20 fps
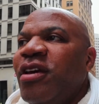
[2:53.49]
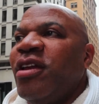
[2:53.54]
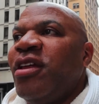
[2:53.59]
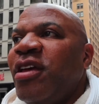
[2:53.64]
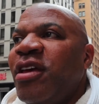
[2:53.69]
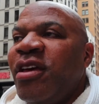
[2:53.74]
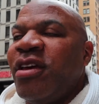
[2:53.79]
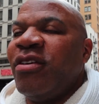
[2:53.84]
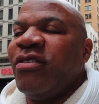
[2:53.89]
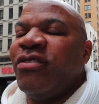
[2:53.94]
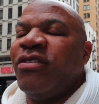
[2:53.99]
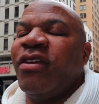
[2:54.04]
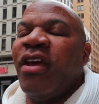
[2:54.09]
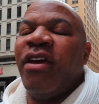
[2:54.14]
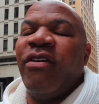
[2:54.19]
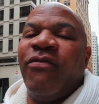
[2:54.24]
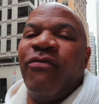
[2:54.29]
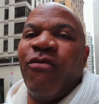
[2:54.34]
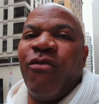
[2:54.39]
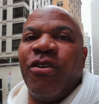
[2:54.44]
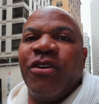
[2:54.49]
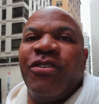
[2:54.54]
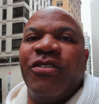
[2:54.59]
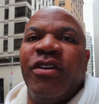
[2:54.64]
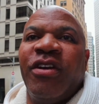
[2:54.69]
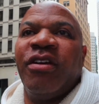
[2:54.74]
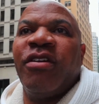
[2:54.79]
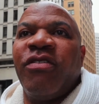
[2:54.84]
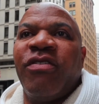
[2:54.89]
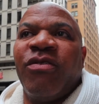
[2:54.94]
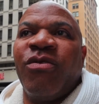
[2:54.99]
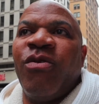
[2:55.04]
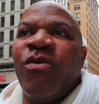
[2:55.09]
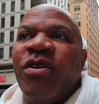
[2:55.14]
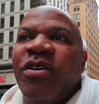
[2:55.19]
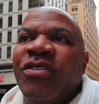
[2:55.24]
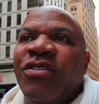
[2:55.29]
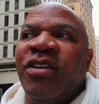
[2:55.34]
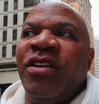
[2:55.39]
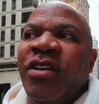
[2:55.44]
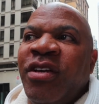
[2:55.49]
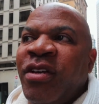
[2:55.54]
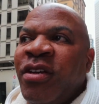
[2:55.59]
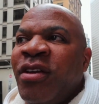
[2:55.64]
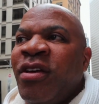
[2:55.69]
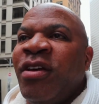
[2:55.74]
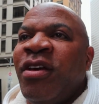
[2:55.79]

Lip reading: It is day 14 of the quarantine